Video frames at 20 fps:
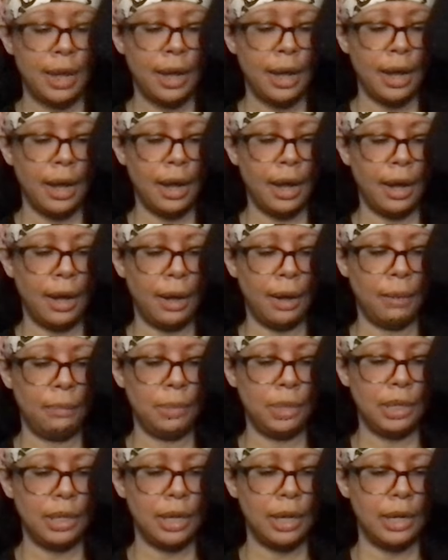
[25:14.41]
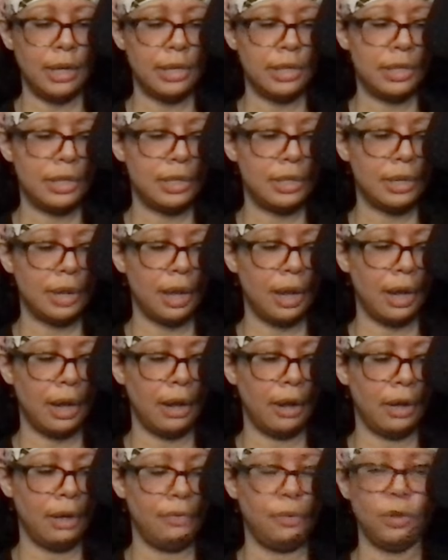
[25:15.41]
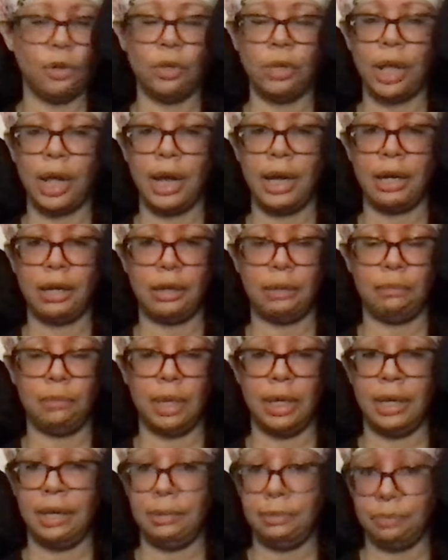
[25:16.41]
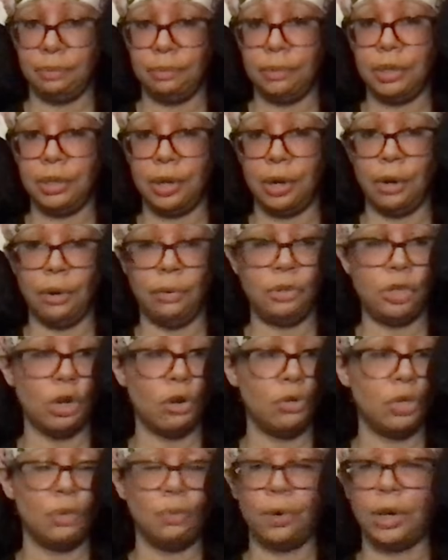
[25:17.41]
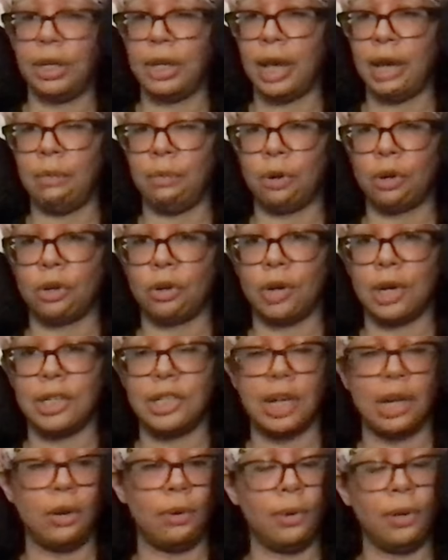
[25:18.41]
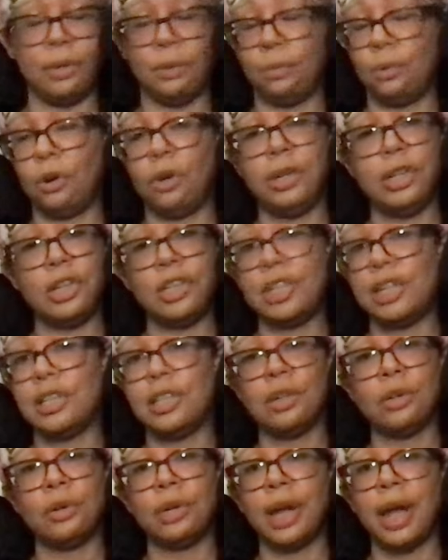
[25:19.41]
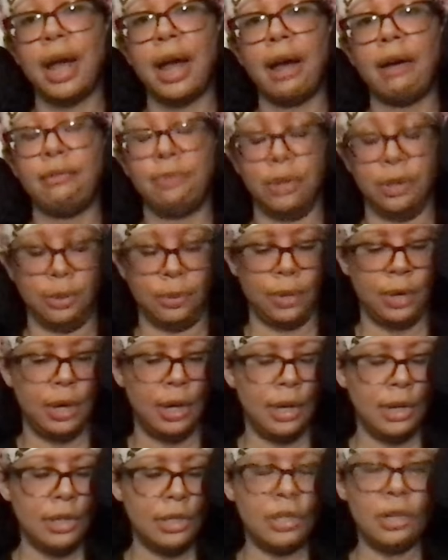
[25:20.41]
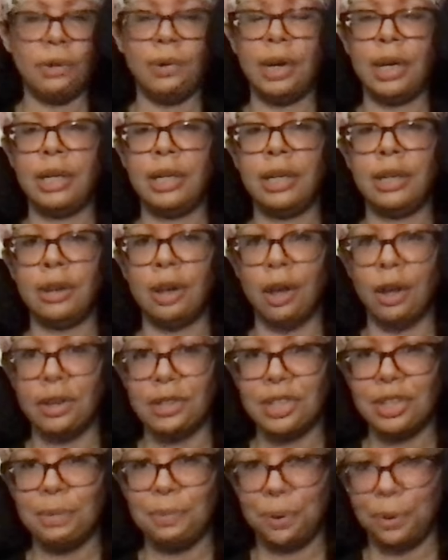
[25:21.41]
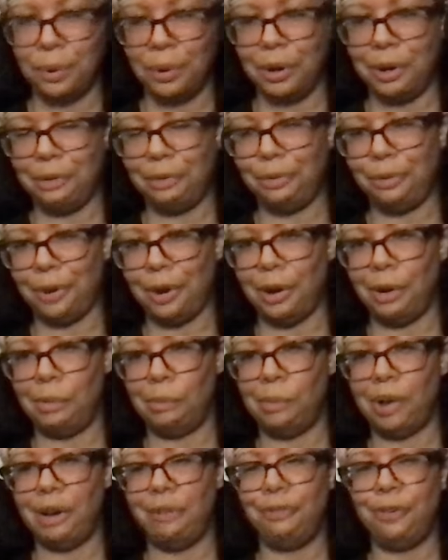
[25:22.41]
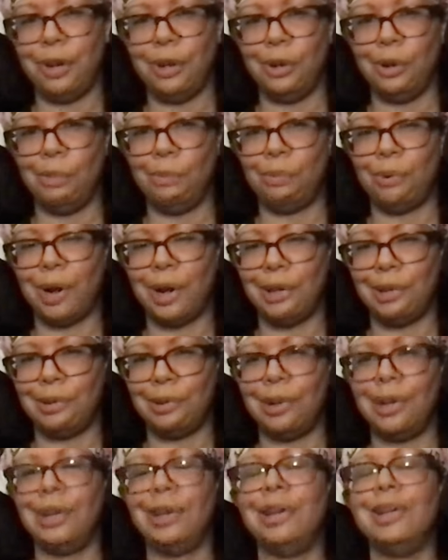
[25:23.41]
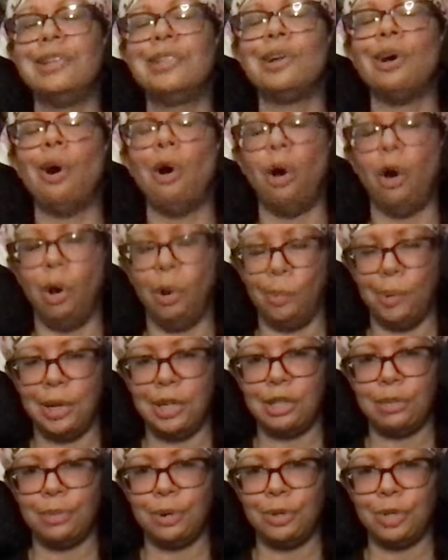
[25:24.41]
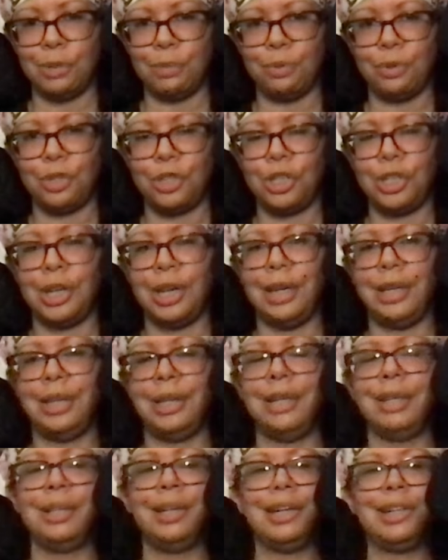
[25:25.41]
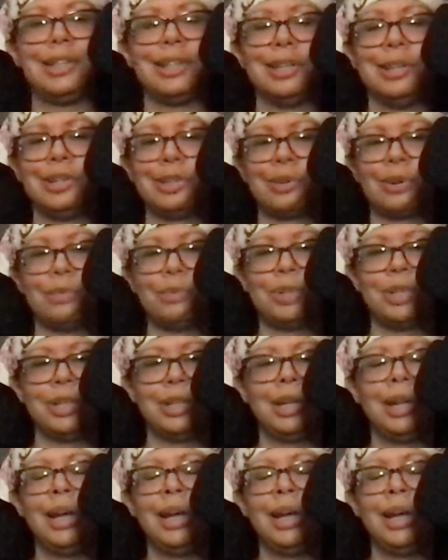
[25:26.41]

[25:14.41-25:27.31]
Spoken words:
Because if you're like me, you know, chosen one, light worker, etc., the world just isn't going to have you. So any and all support from my fellow brethren is always most appreciated. Links in the description.